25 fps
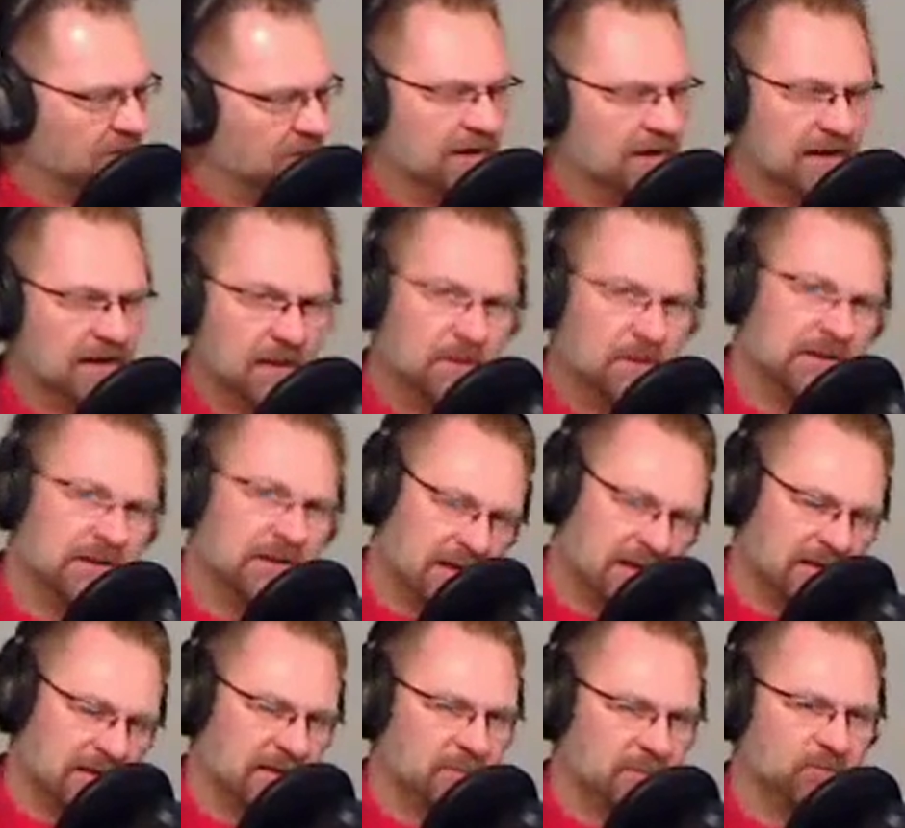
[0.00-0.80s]
And let me
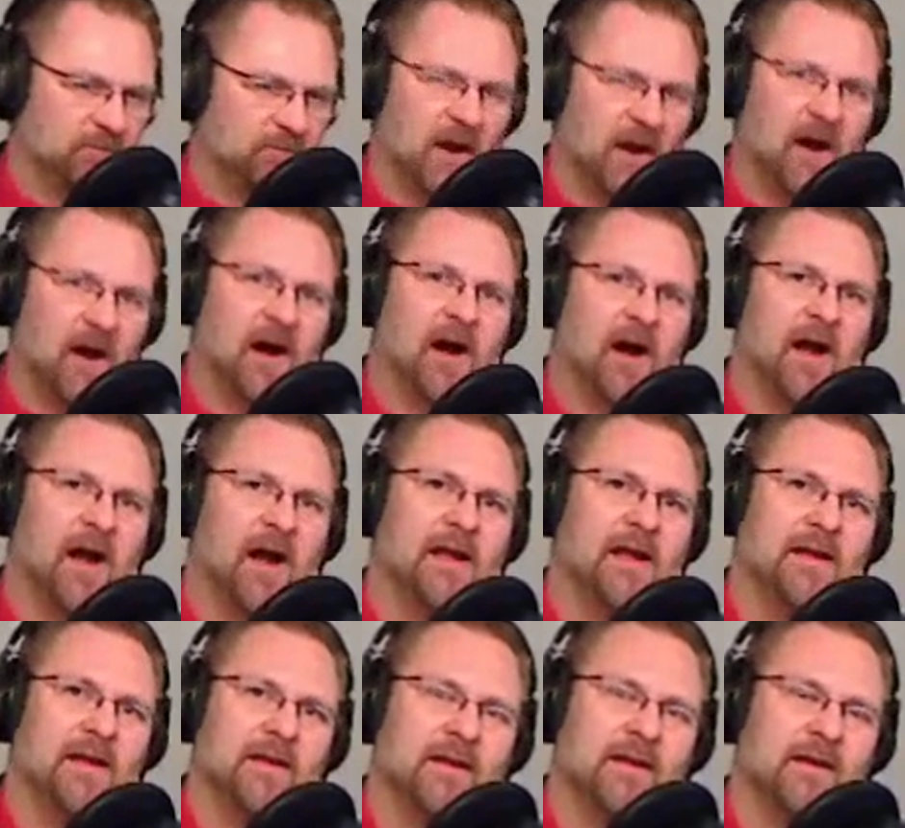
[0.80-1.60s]
tell you,
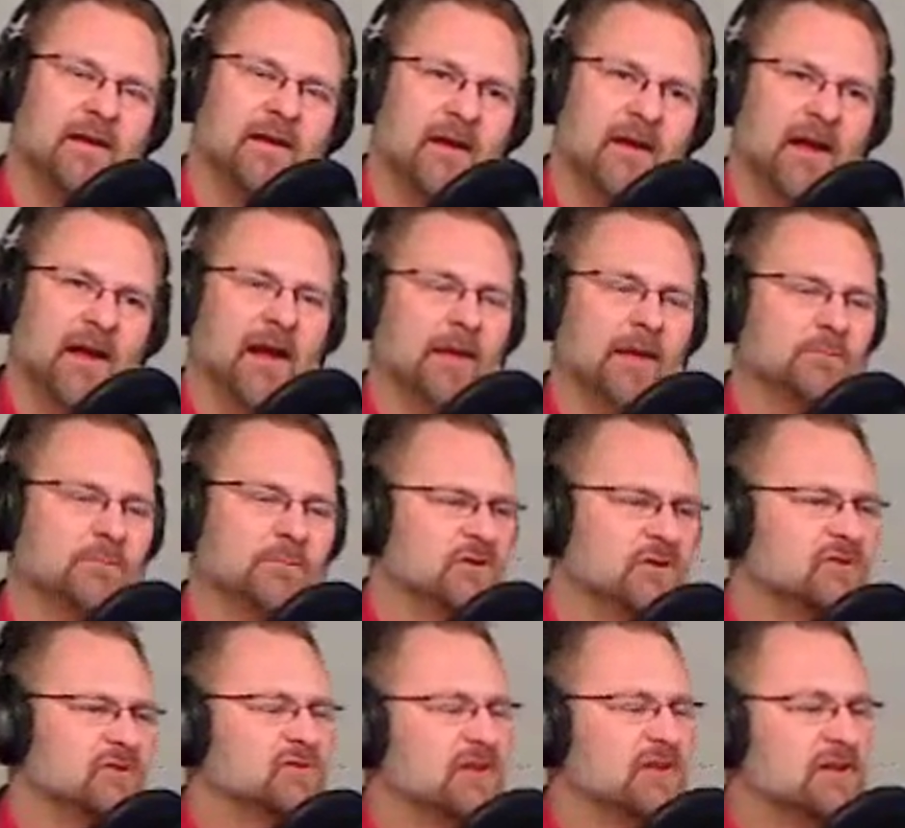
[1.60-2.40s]
I am
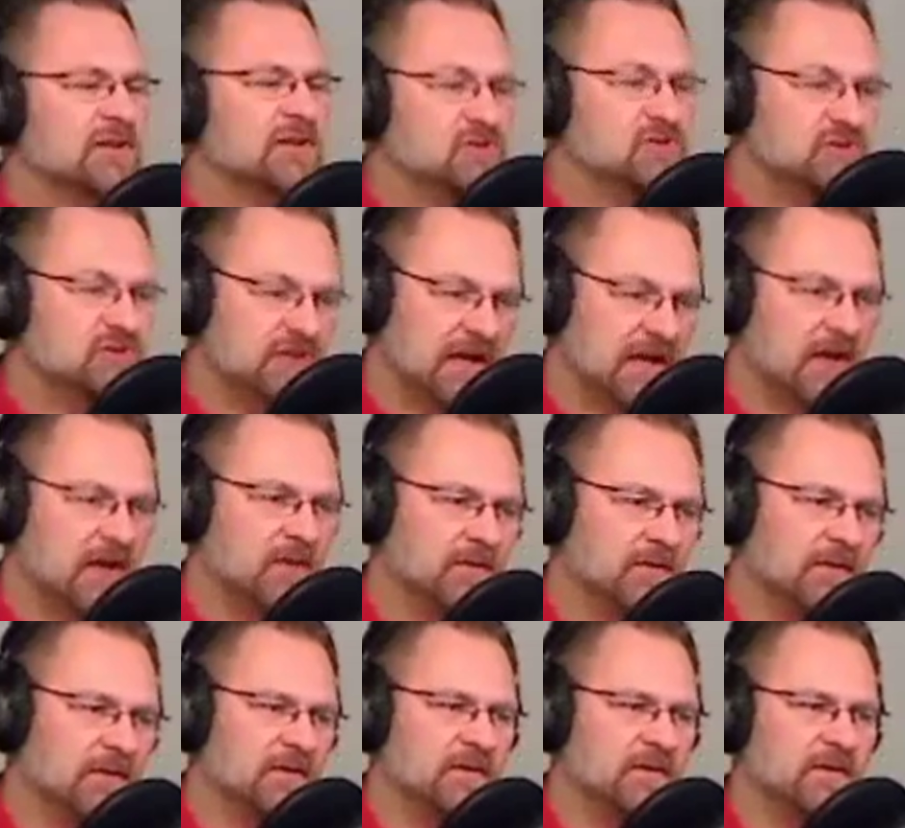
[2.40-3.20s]
just
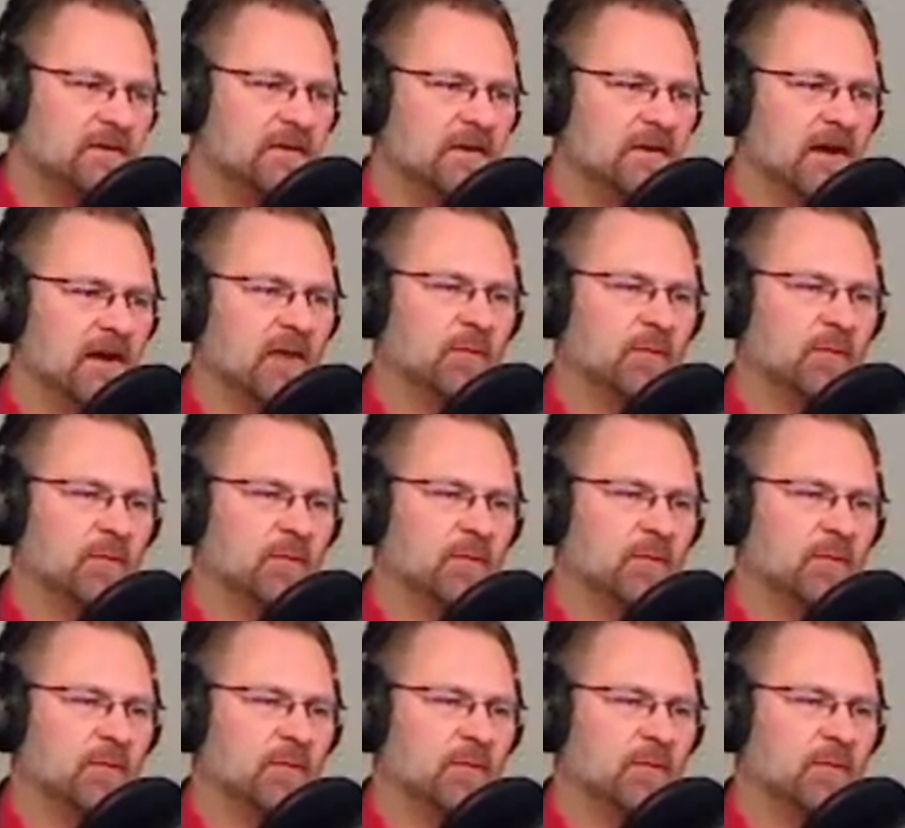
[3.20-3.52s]
astounded